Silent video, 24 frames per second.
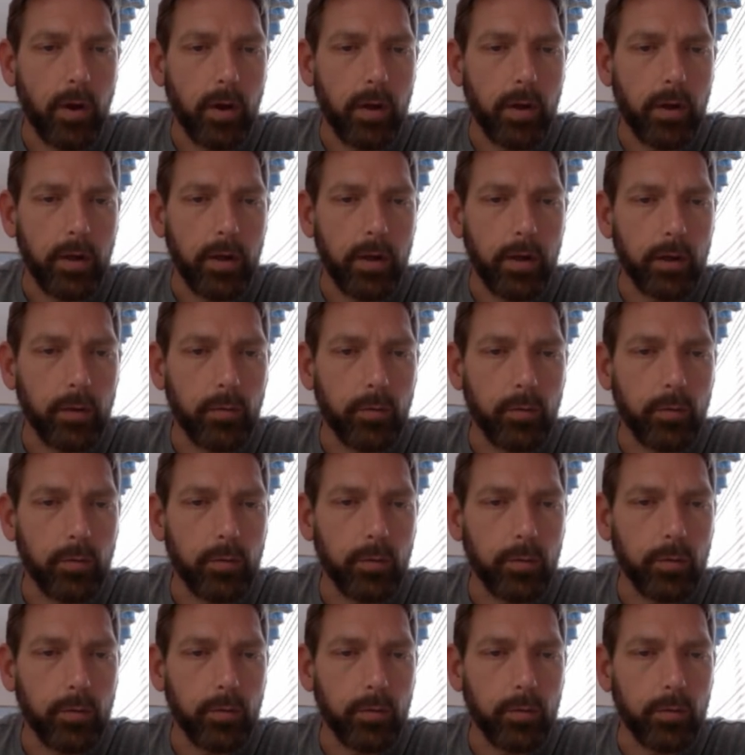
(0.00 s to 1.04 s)

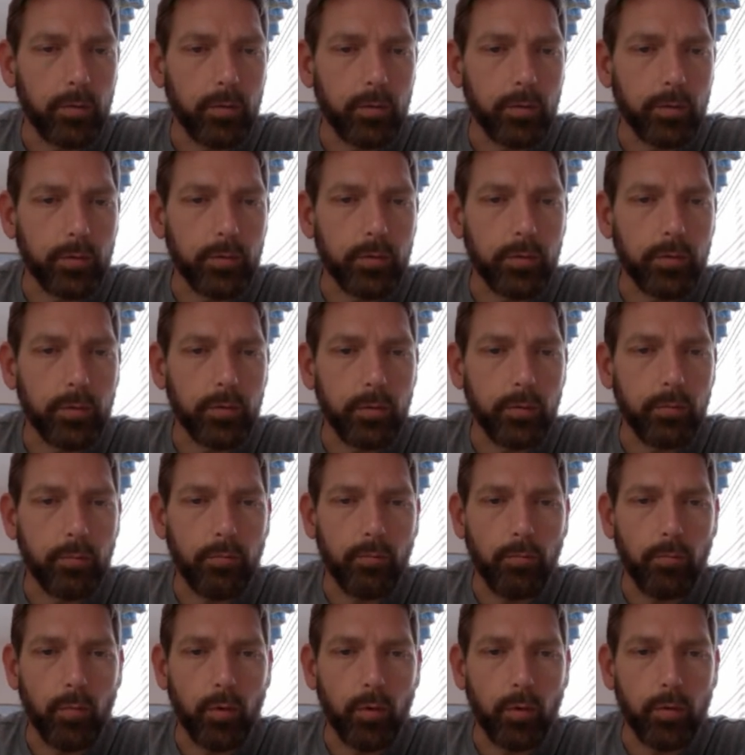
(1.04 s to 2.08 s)
equals
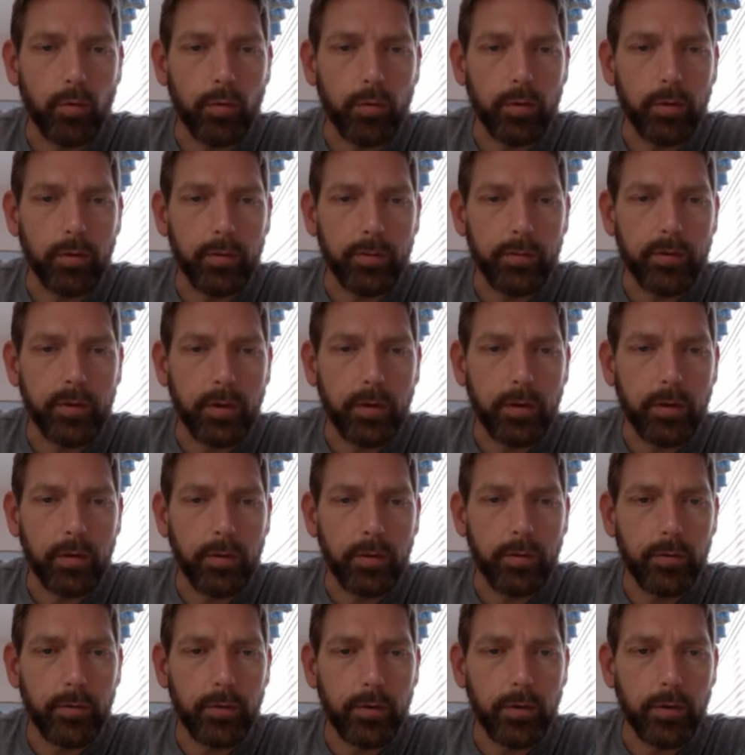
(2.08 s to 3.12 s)
mole of
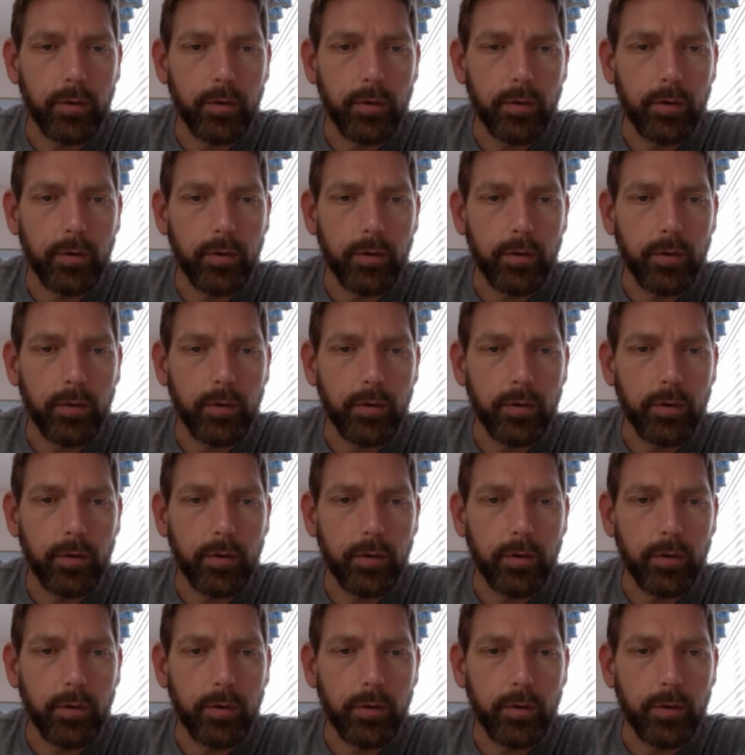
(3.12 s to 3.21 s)
solute